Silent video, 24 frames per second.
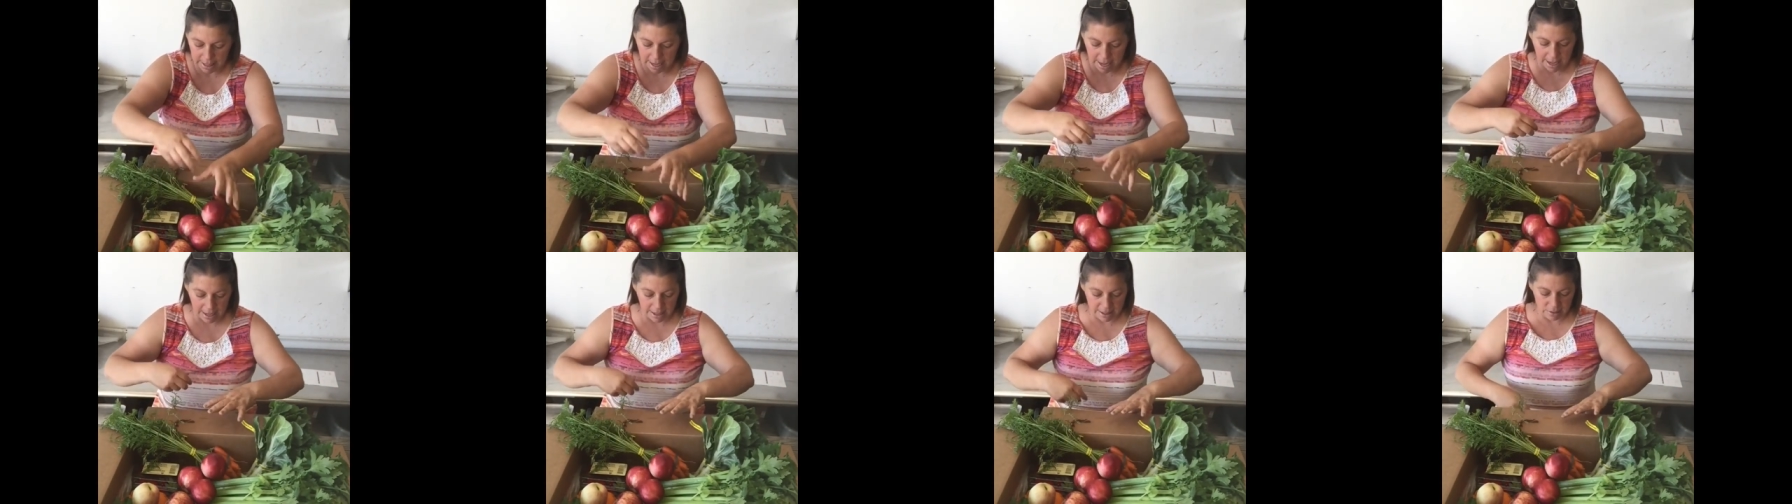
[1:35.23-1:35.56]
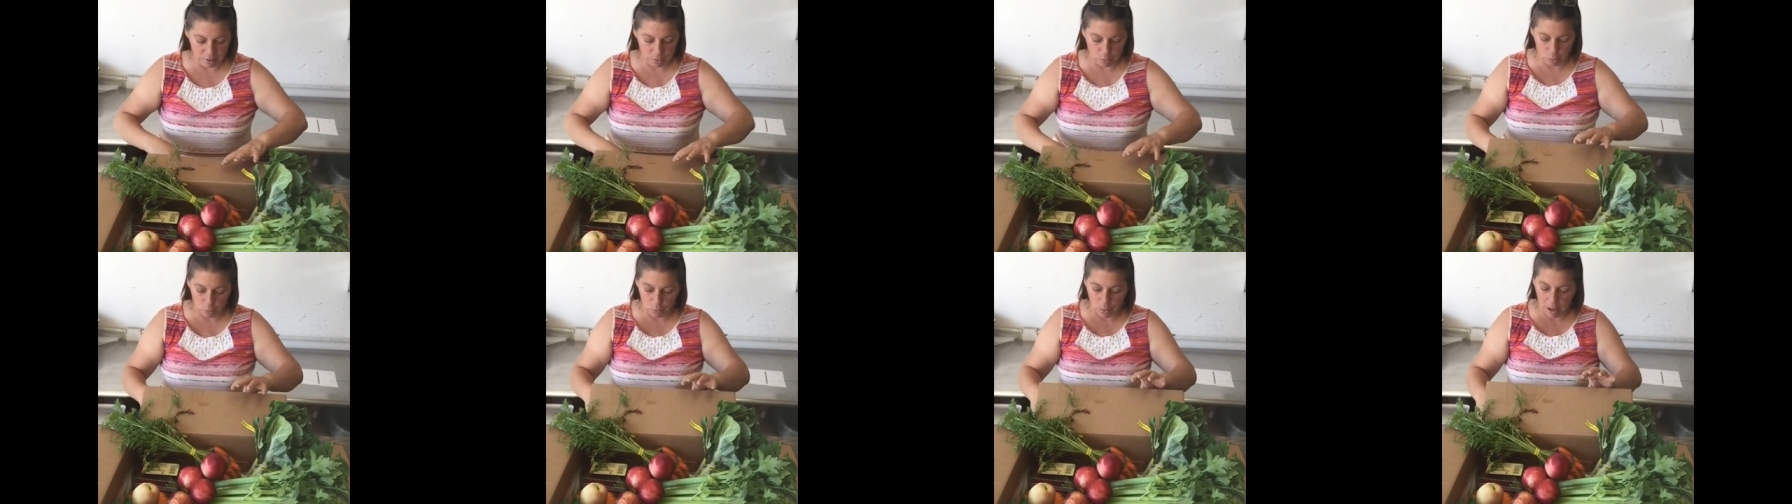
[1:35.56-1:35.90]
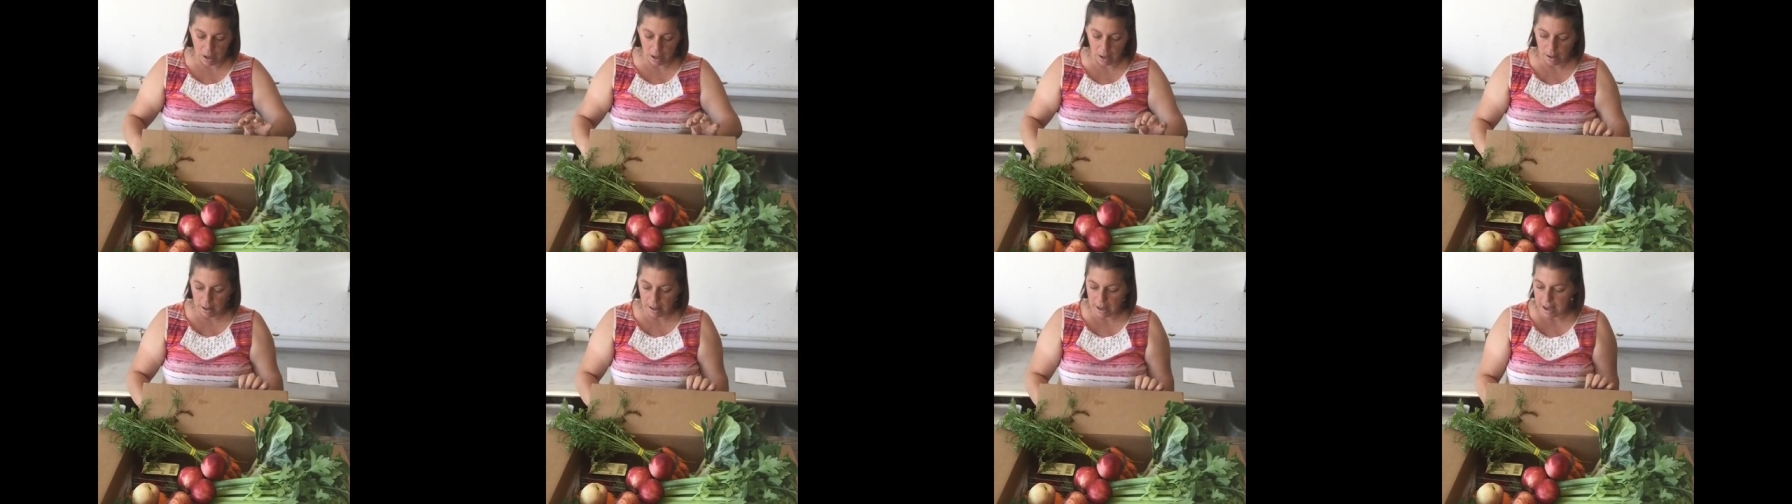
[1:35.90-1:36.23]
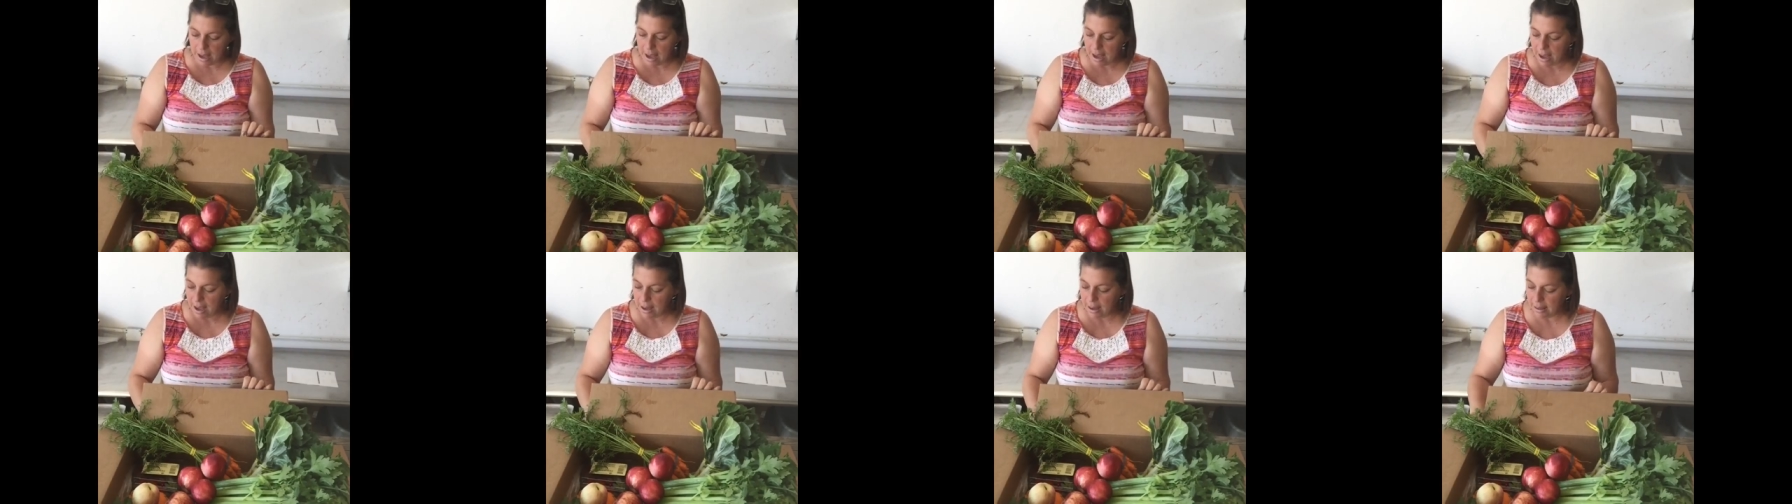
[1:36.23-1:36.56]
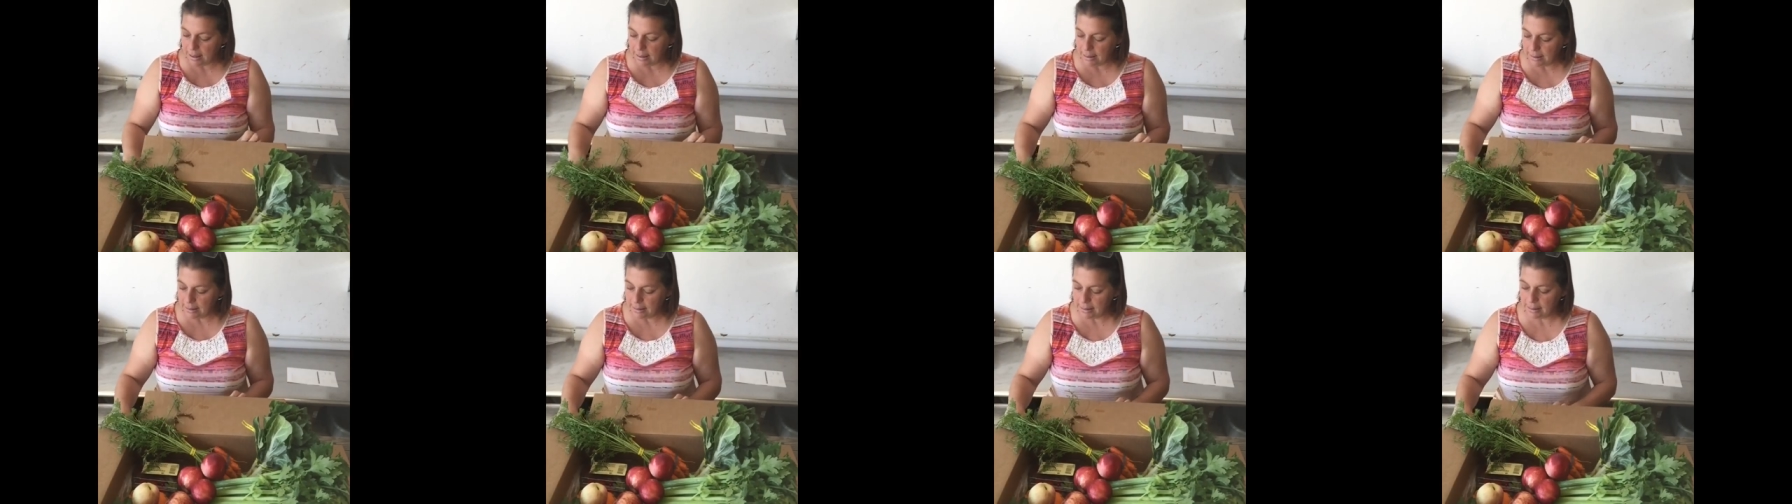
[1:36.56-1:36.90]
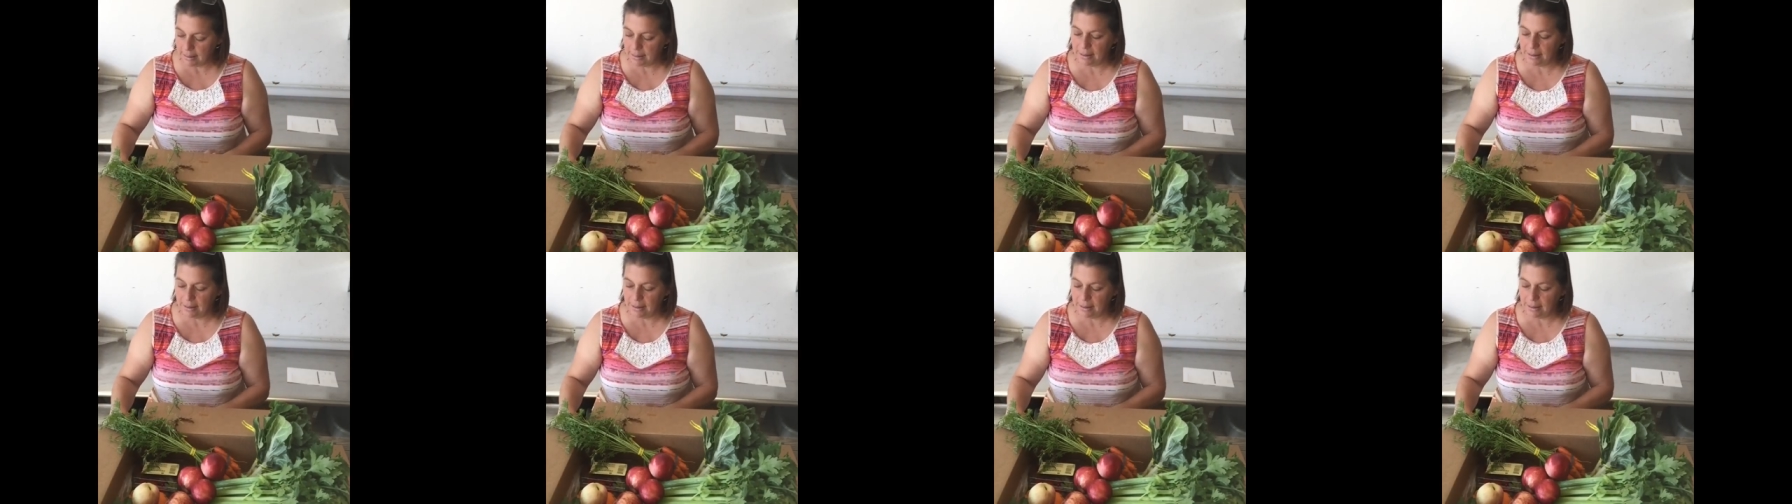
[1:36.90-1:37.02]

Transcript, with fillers: as well as,